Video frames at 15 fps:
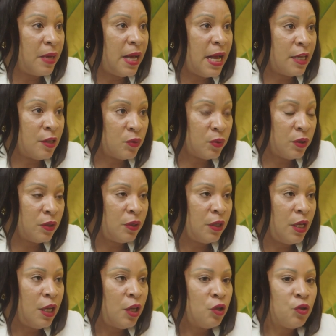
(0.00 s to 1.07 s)
as well.
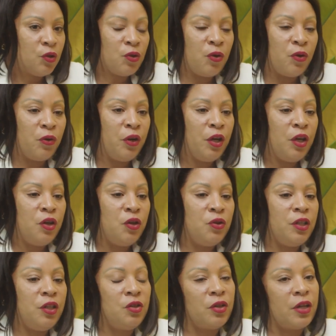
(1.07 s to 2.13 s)
So you
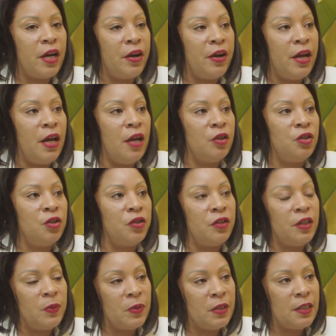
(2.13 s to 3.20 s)
need to carry out your
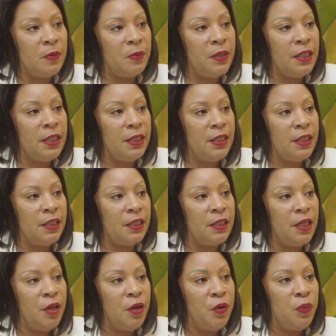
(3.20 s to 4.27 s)
responsibilities
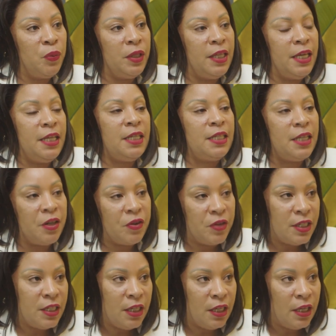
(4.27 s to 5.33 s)
with the
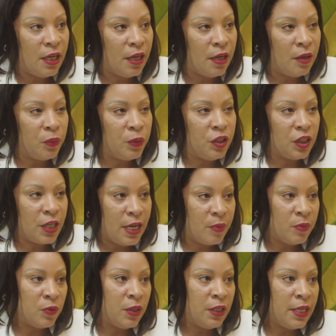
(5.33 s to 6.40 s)
integrity which
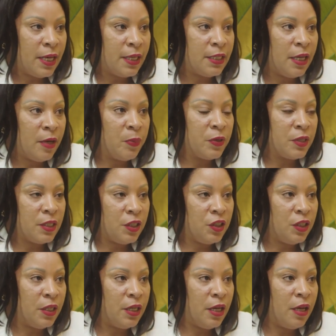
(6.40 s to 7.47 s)
comes with that
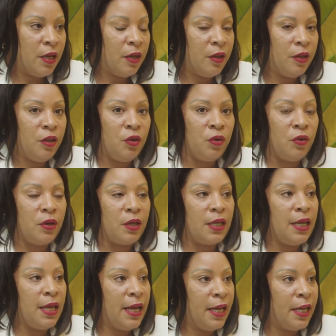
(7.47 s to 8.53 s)
position. Your
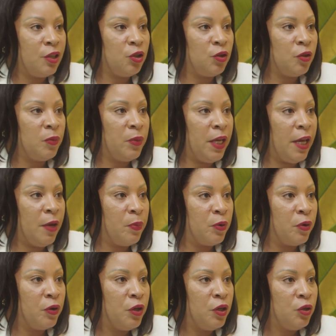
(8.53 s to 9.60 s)
client should be
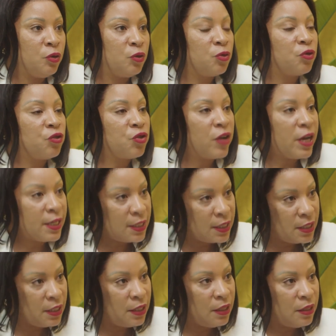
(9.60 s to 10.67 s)
able to trust